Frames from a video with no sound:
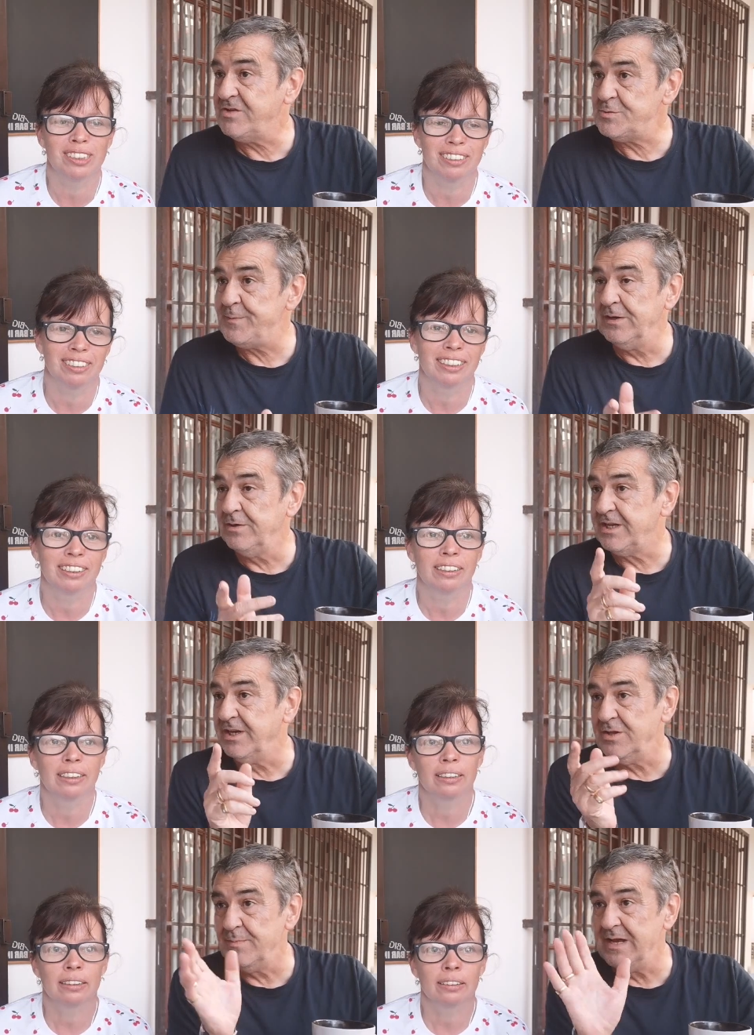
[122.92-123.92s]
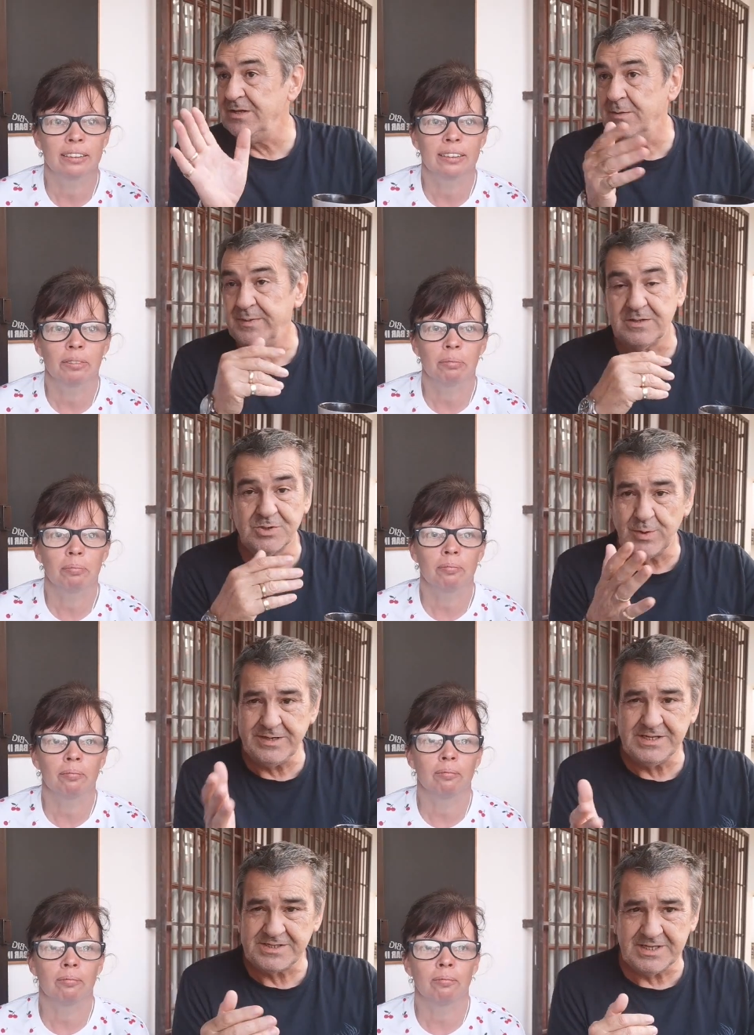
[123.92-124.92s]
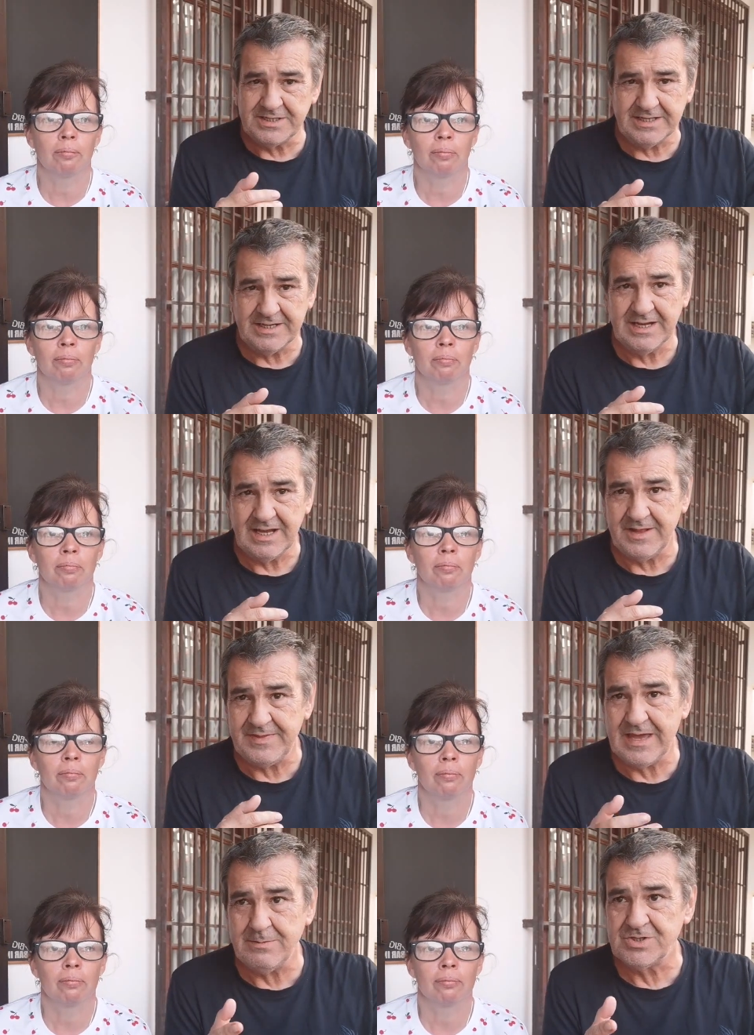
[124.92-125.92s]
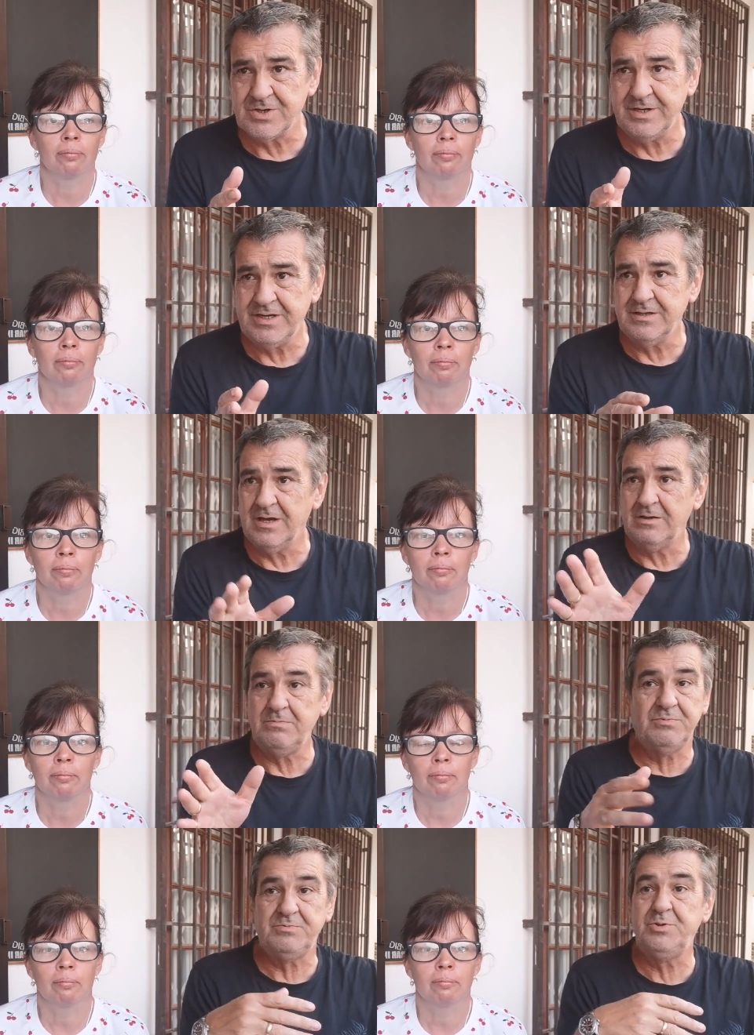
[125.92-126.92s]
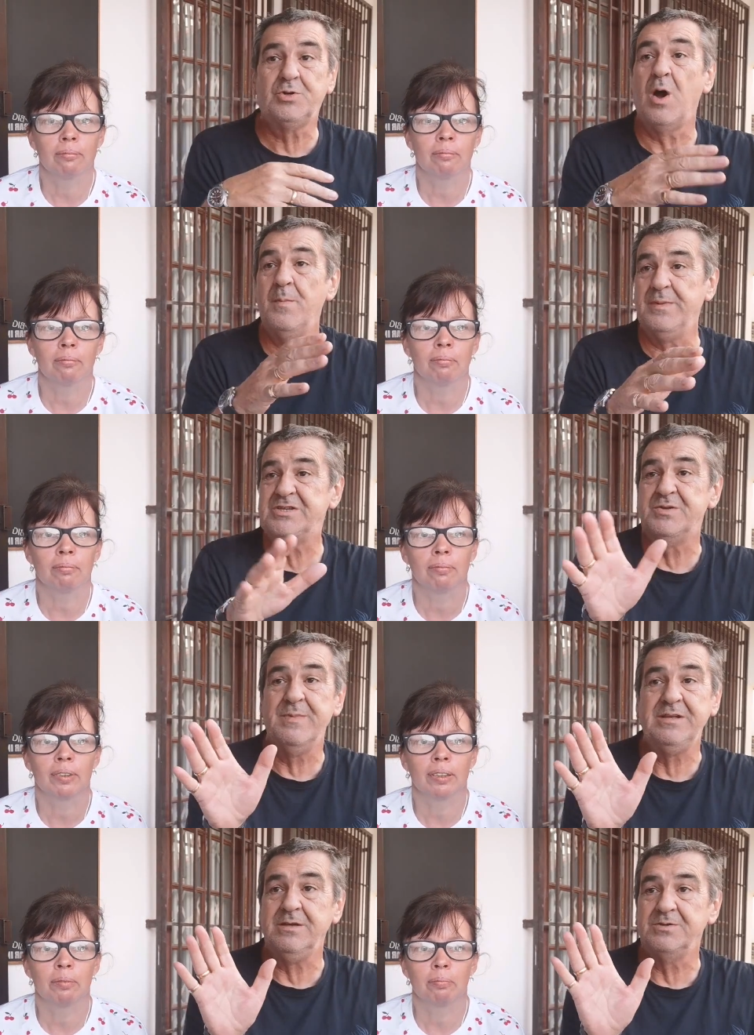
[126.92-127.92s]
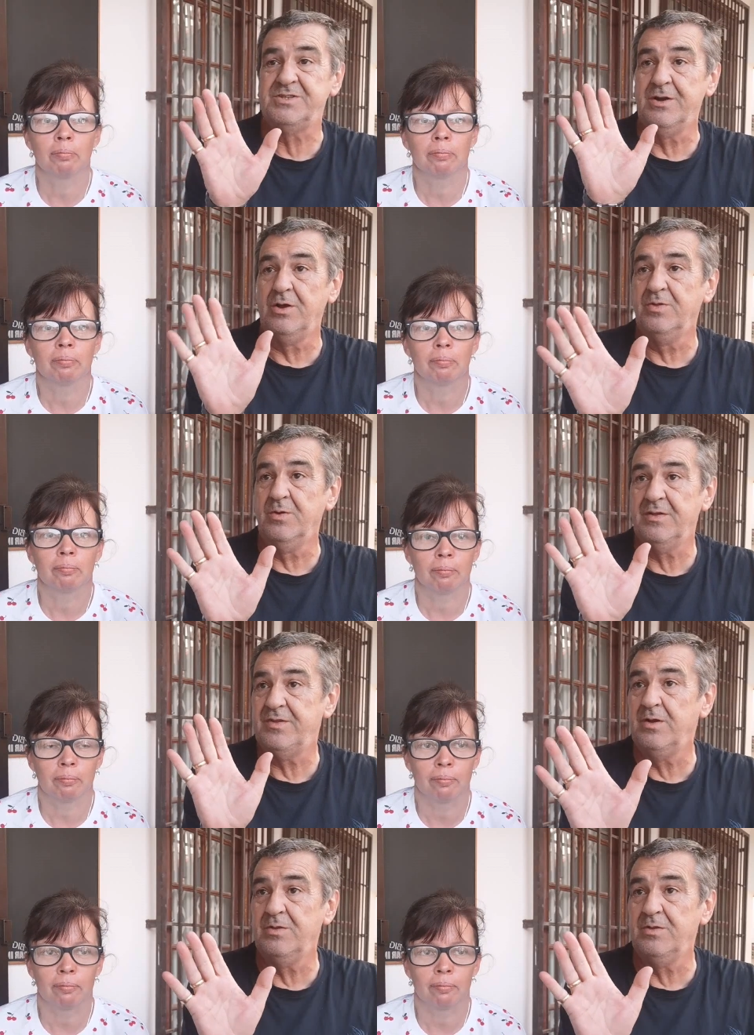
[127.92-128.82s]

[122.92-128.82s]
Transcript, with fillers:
Speaker 1: just been looking at the menu because when you sit here at the Outside Inn there, you can't miss the menus. They're on the they're